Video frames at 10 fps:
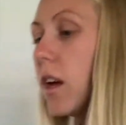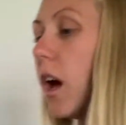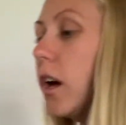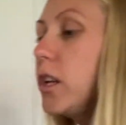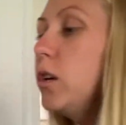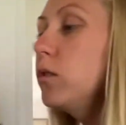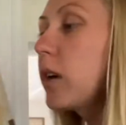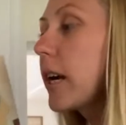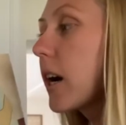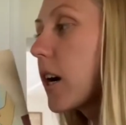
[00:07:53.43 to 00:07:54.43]
You
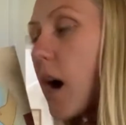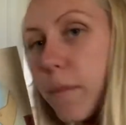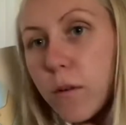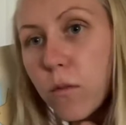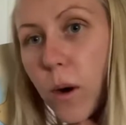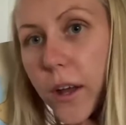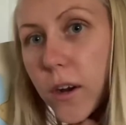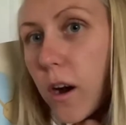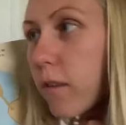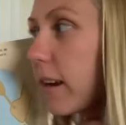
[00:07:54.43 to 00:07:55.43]
drank a cup of water
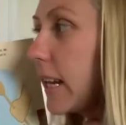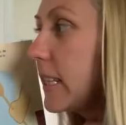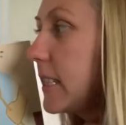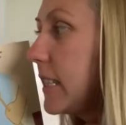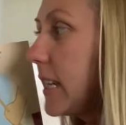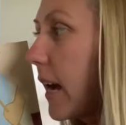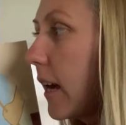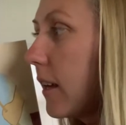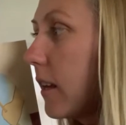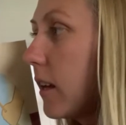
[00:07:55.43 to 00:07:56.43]
already
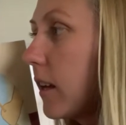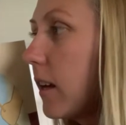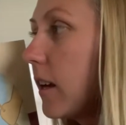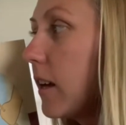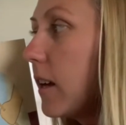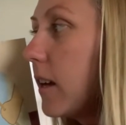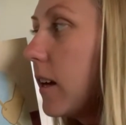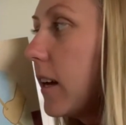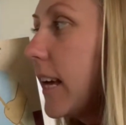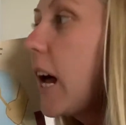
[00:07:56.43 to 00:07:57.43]
today.
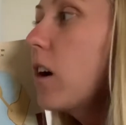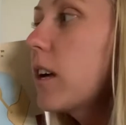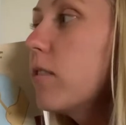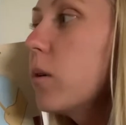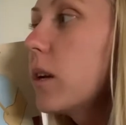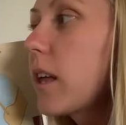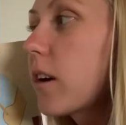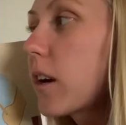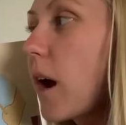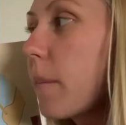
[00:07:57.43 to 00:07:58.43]
And I'll give you another
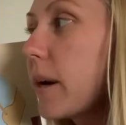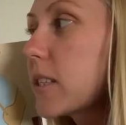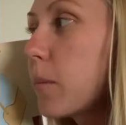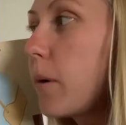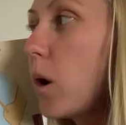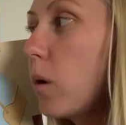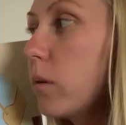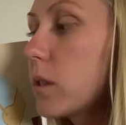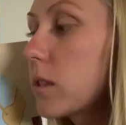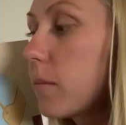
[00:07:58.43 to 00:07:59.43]
cup, I
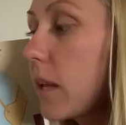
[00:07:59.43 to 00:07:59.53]
suppose.